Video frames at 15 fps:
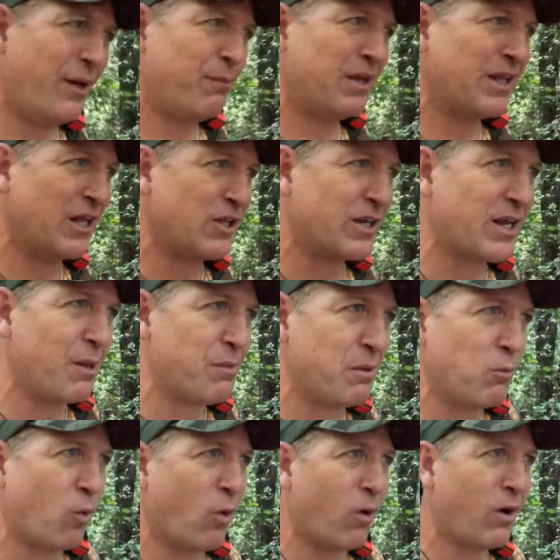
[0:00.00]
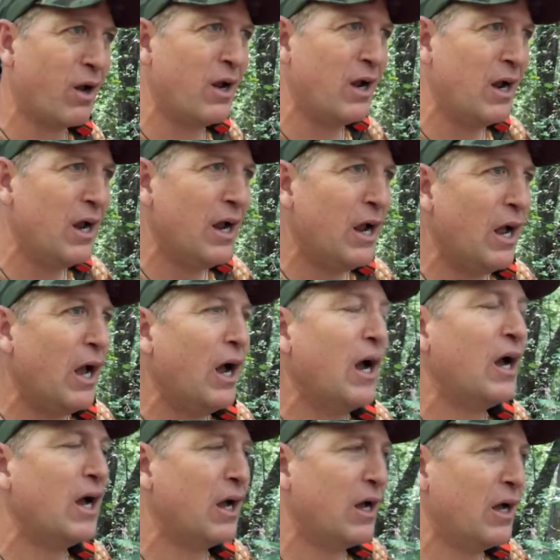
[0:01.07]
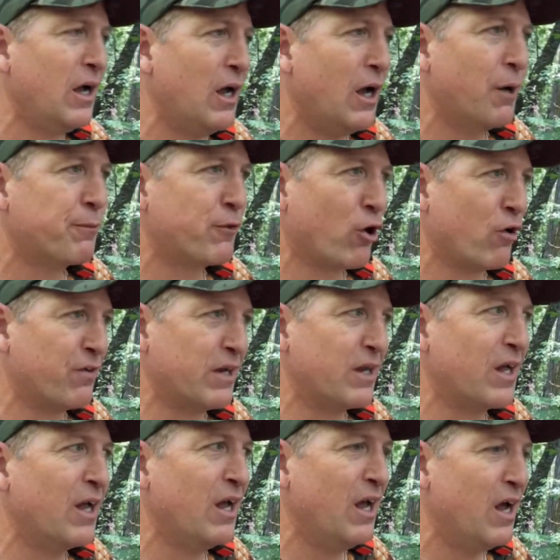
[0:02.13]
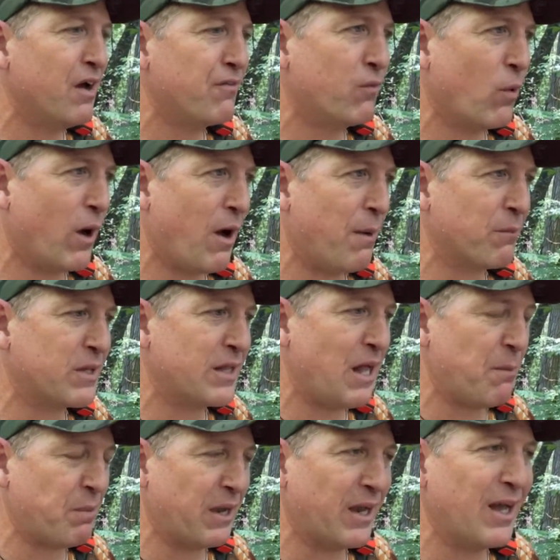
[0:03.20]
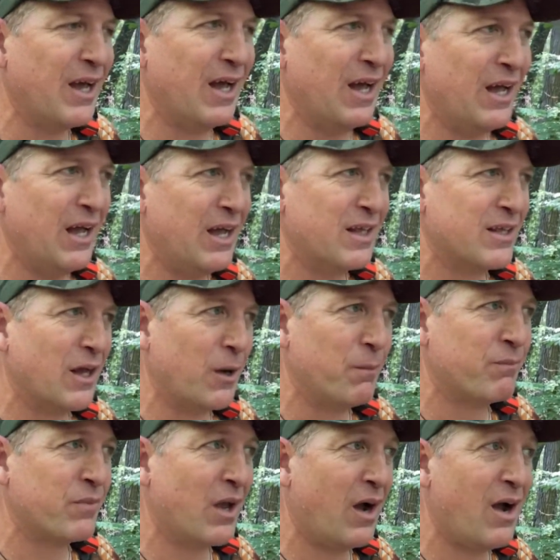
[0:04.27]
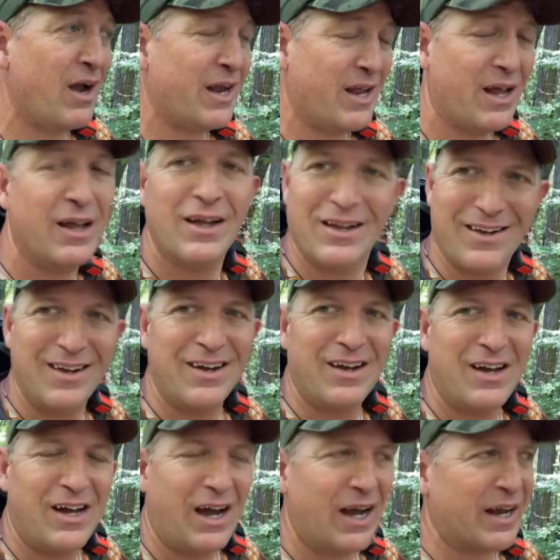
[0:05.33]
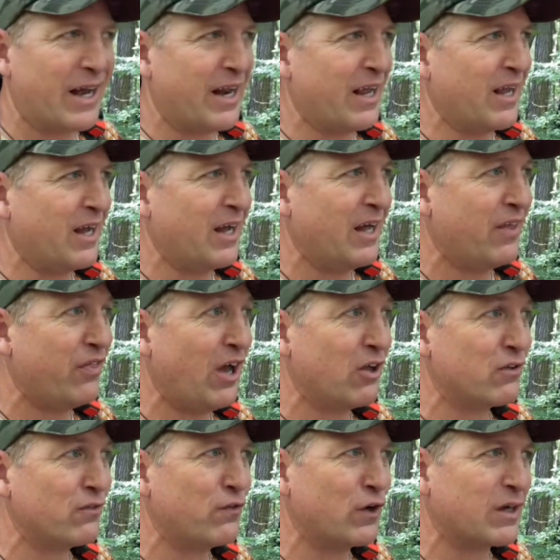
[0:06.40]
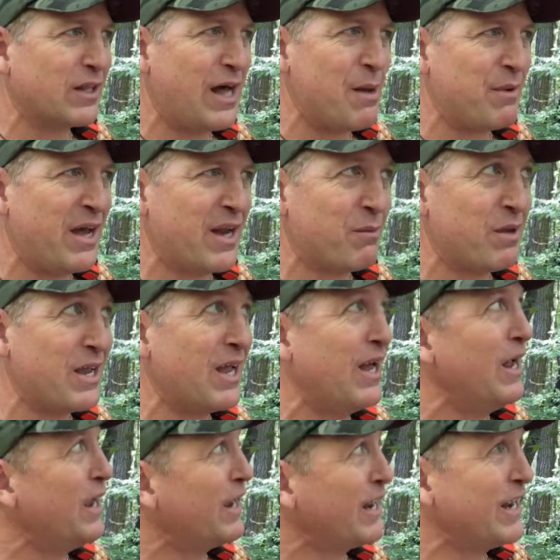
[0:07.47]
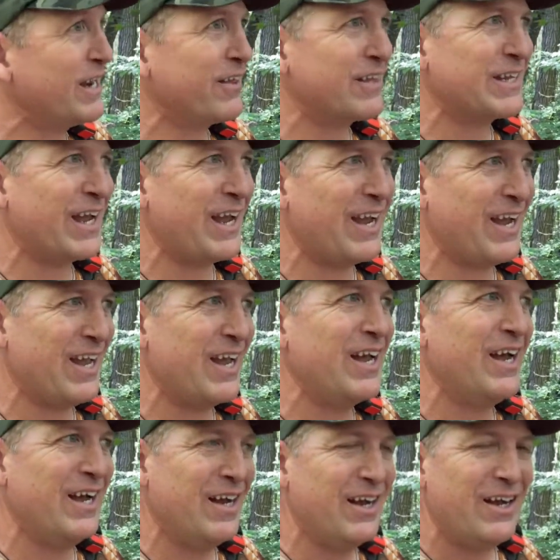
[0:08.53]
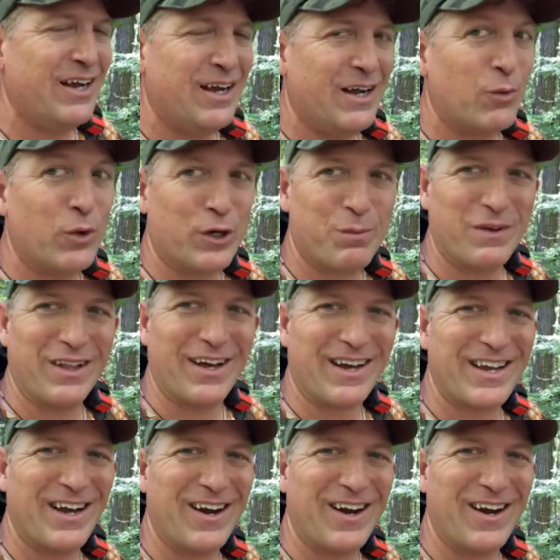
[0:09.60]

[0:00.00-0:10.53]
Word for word: means I just gotta be more observant of where I'm stepping. So, all right, I got a uh, thousand foot climb ahead of me. Heat of the day. Wish me luck. All